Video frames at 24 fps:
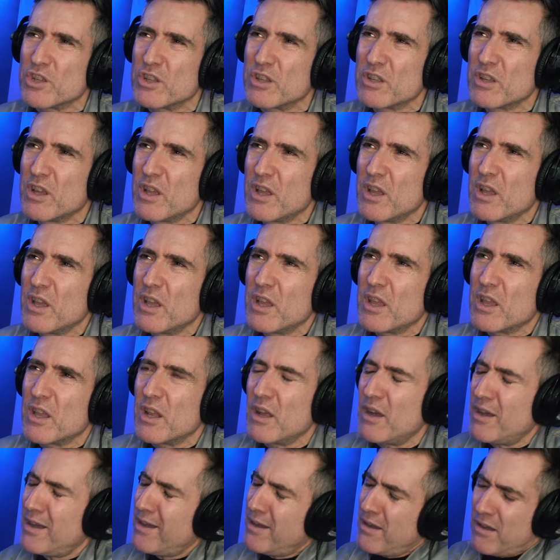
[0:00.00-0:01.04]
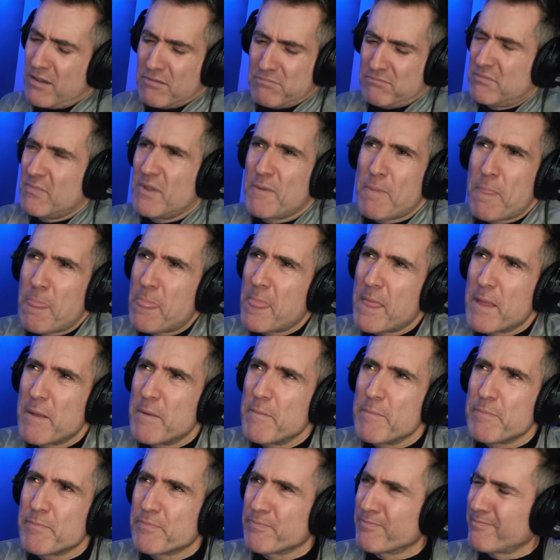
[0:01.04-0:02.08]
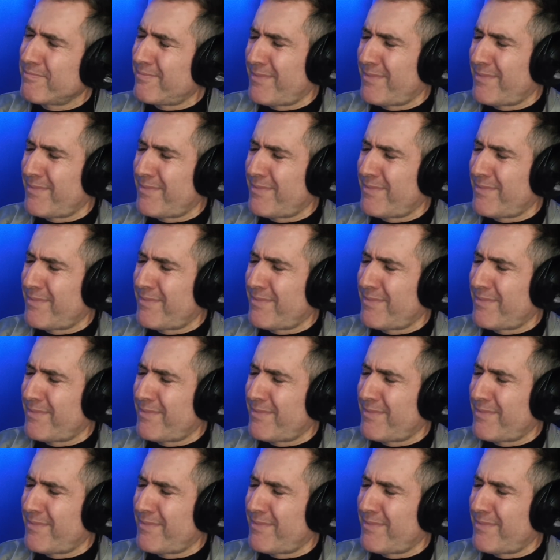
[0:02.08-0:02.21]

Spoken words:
that just adds a whole new, especially live,